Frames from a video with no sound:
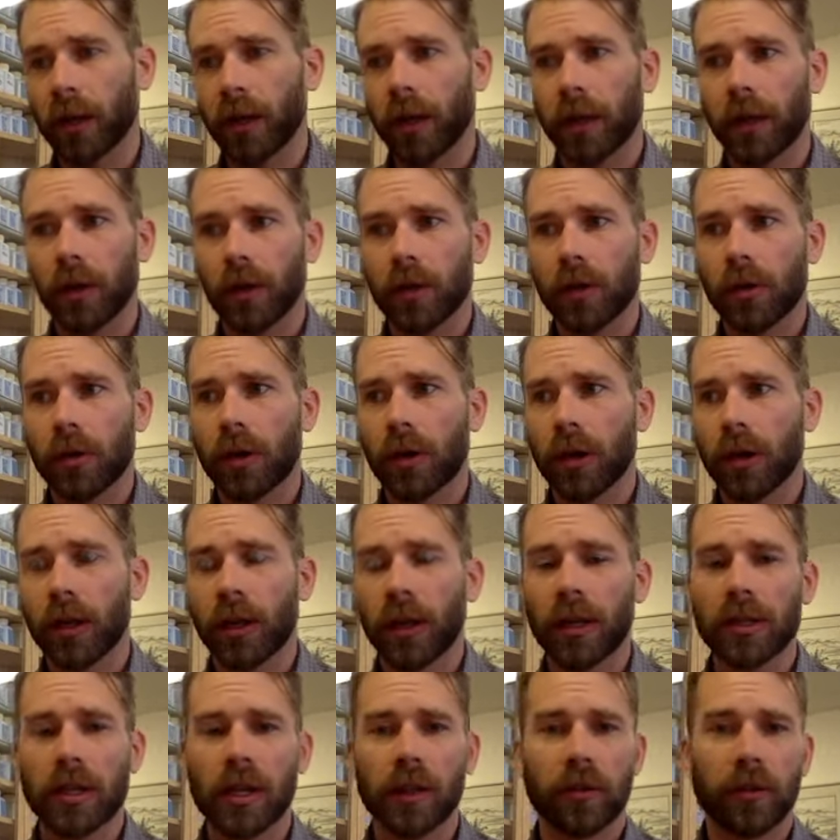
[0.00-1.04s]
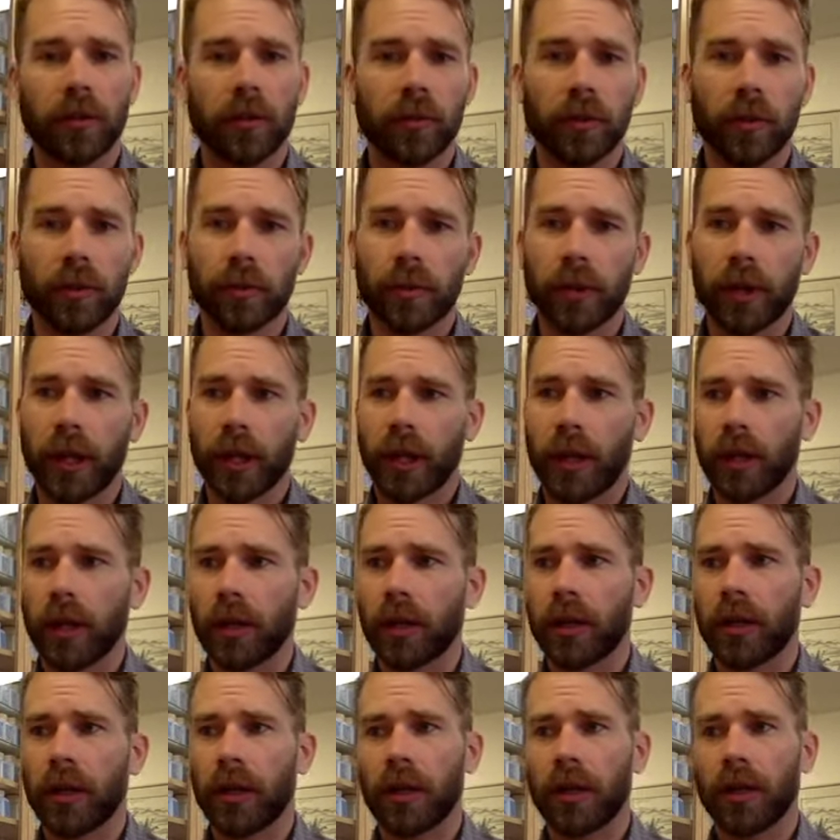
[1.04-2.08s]
like a chronic digestive complaint,
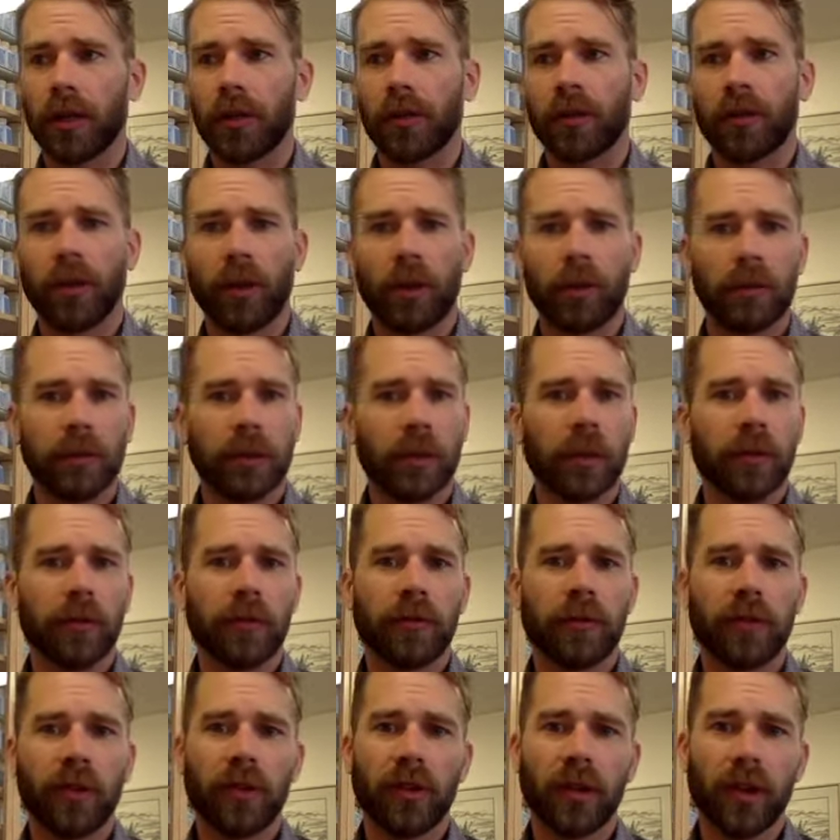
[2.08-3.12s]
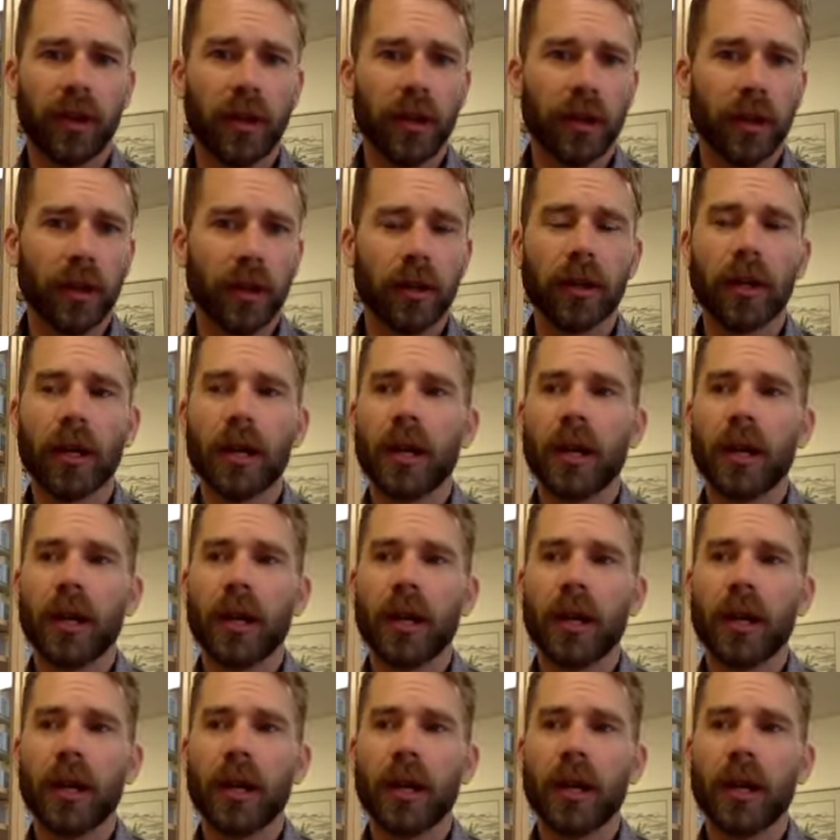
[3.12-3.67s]
insomnia, fatigue,